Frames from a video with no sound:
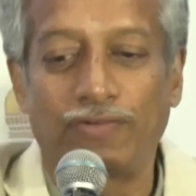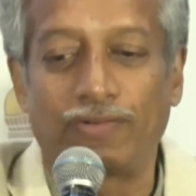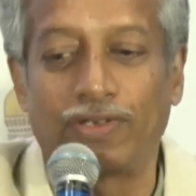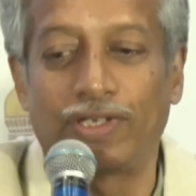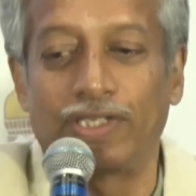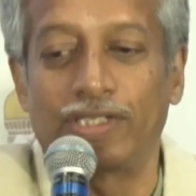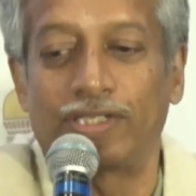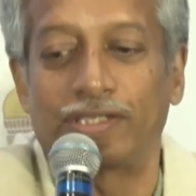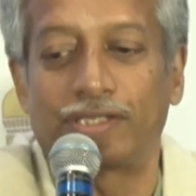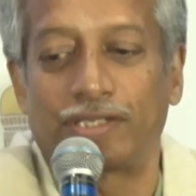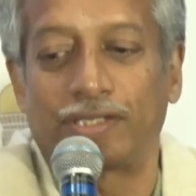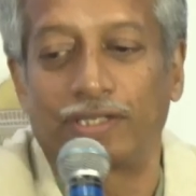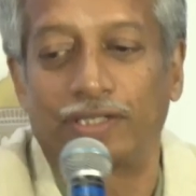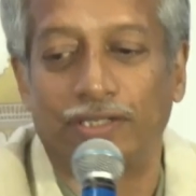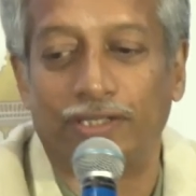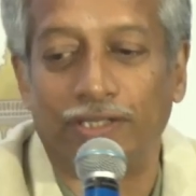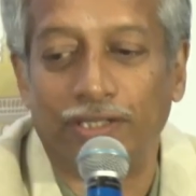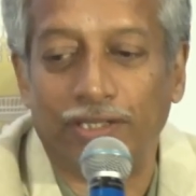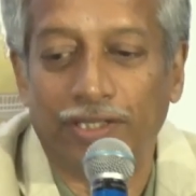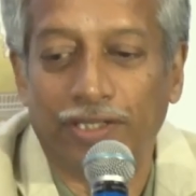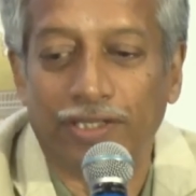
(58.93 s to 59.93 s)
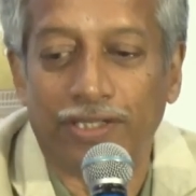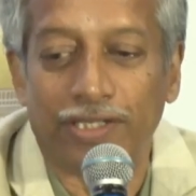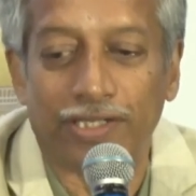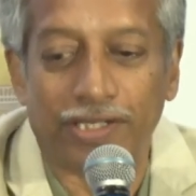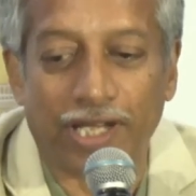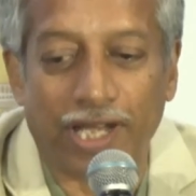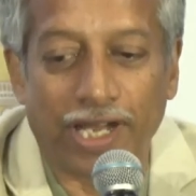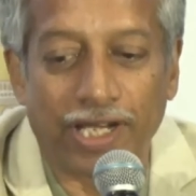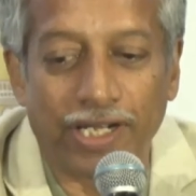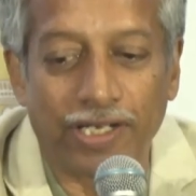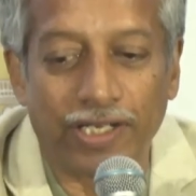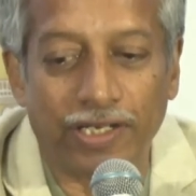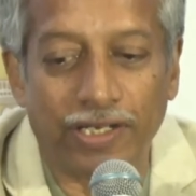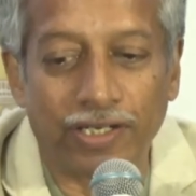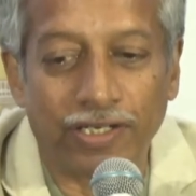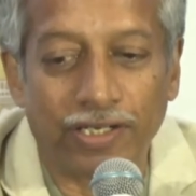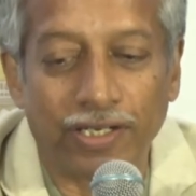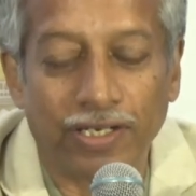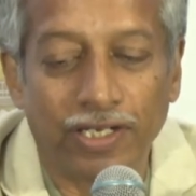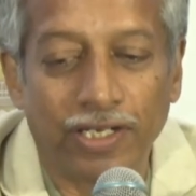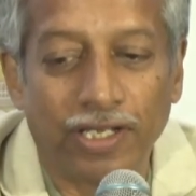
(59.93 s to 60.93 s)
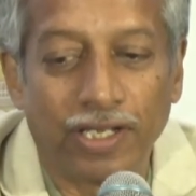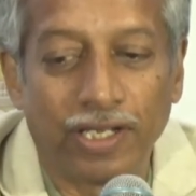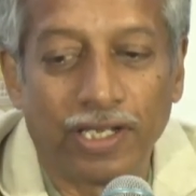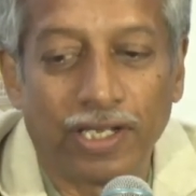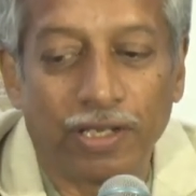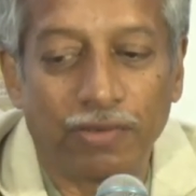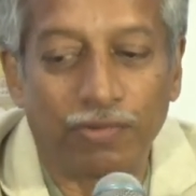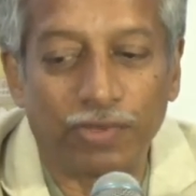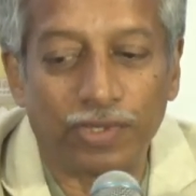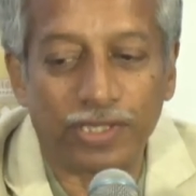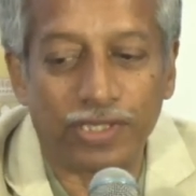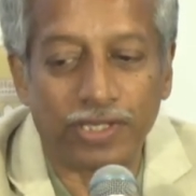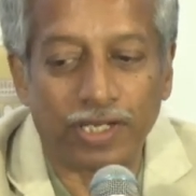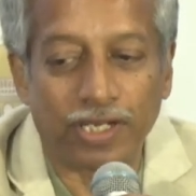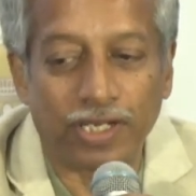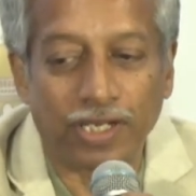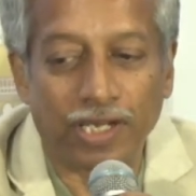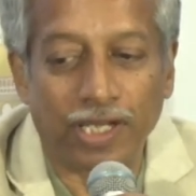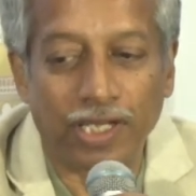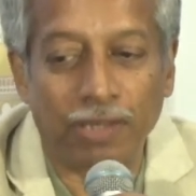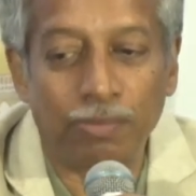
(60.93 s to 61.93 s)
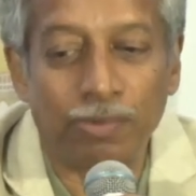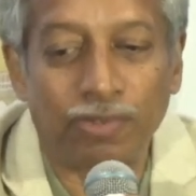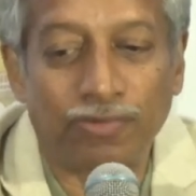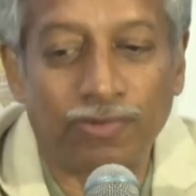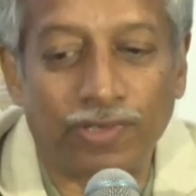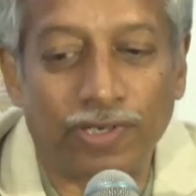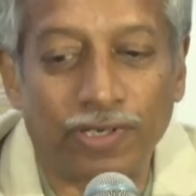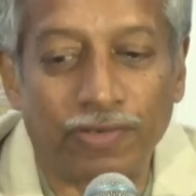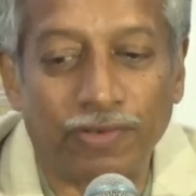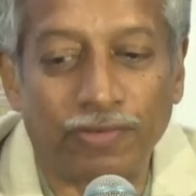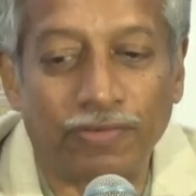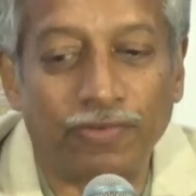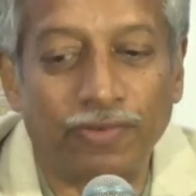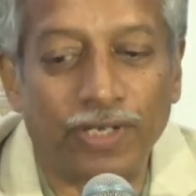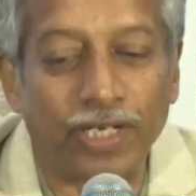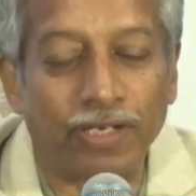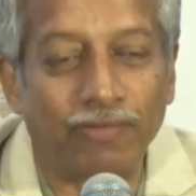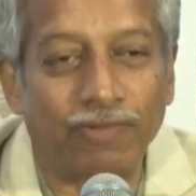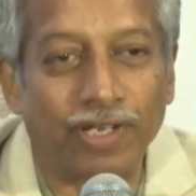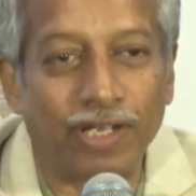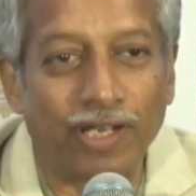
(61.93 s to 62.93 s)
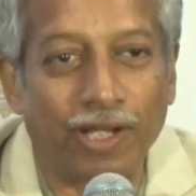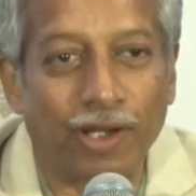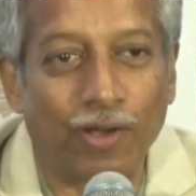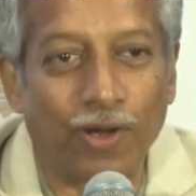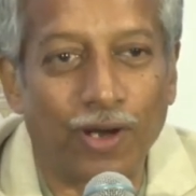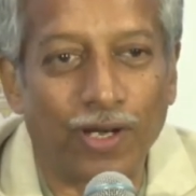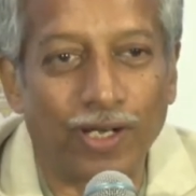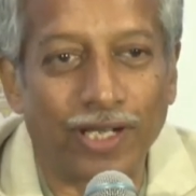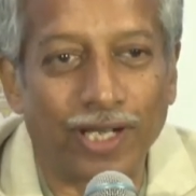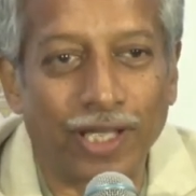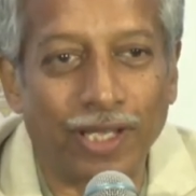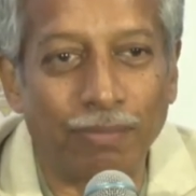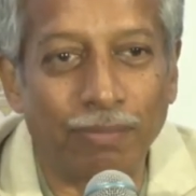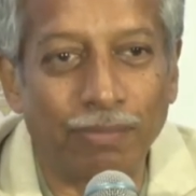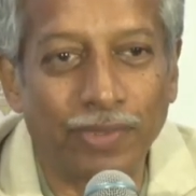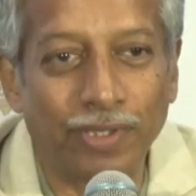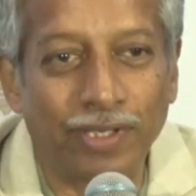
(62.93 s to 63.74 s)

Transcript: his uh, slide here. He was in AIIMS for a very, very long time,